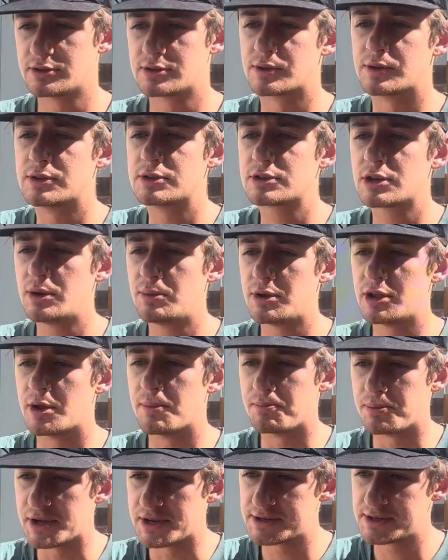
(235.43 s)
So this is going to be a
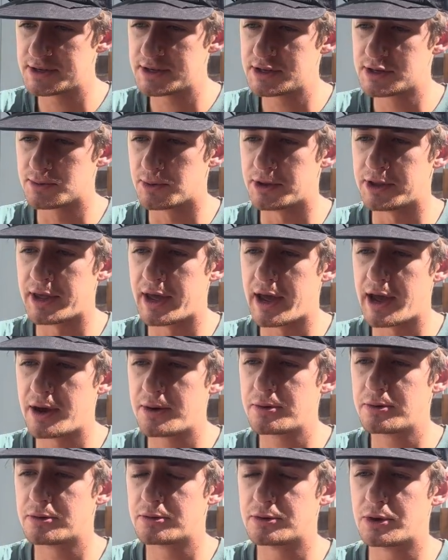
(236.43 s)
business
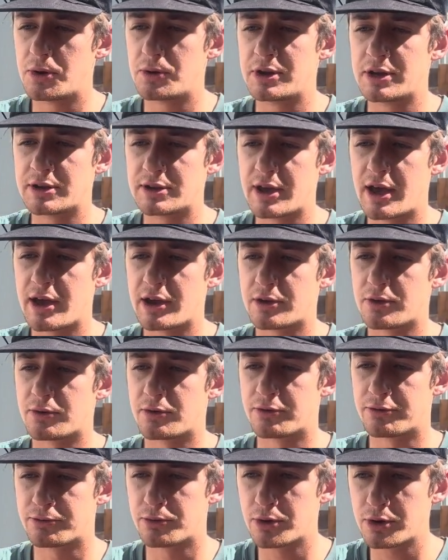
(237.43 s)
without loading dock
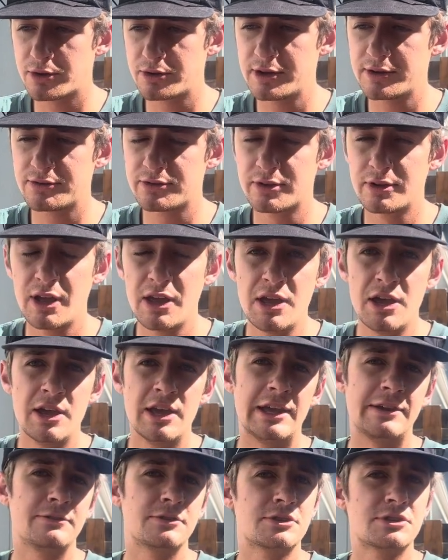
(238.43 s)
or forklift.
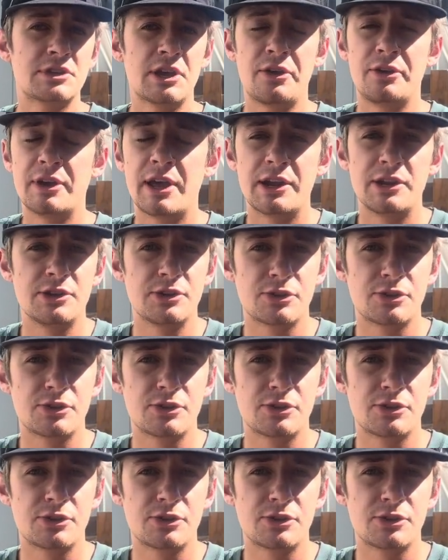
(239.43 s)
If you're selling out of